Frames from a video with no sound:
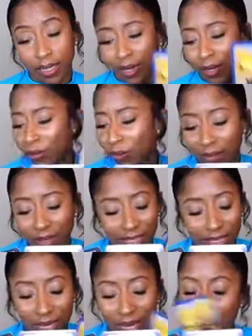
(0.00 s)
And I knew
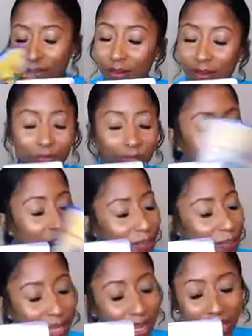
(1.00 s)
this from the very
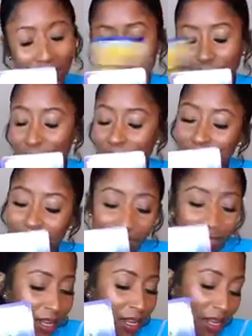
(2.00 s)
beginning. The first,
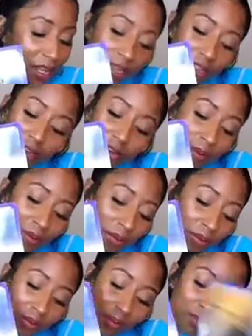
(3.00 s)
you
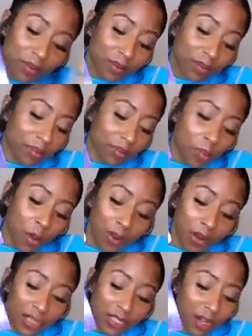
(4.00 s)
know,
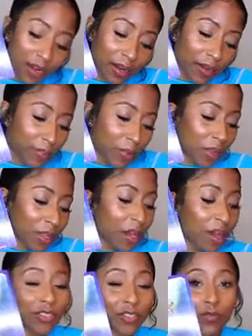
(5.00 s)
moment I started pulling
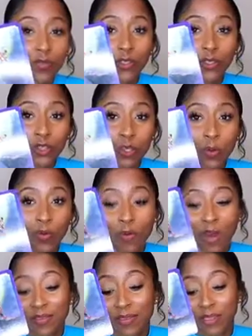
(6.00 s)
cards for you,
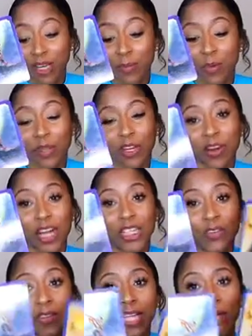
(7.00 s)
before I even started pulling cards
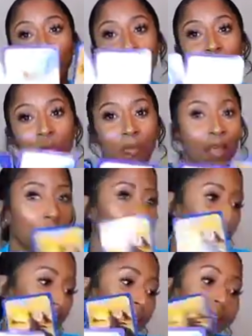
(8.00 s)
for them, I knew, I'm like,
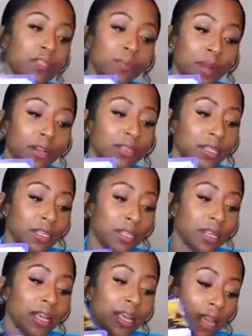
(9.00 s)
okay, this
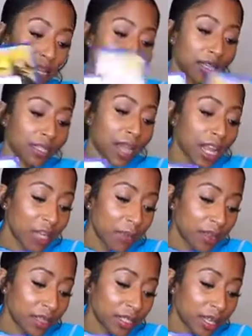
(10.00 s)
person has anxiety
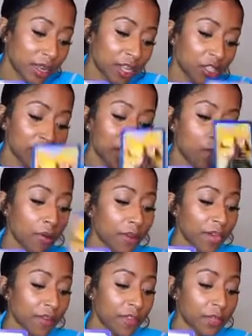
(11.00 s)
about this connection. They're
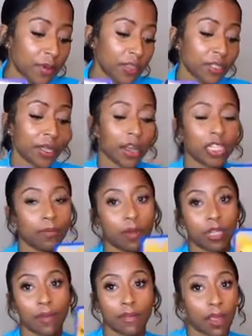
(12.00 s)
worried that this person cares
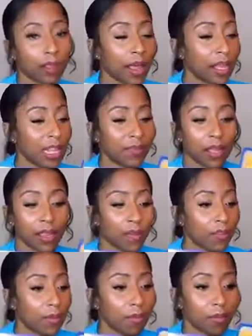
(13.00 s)
about them, if they like them, they
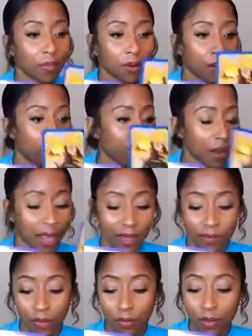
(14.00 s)
love them, or what
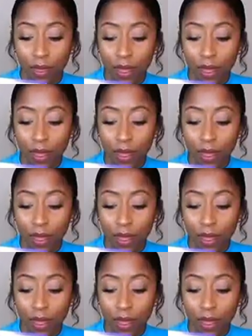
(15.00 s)
have you.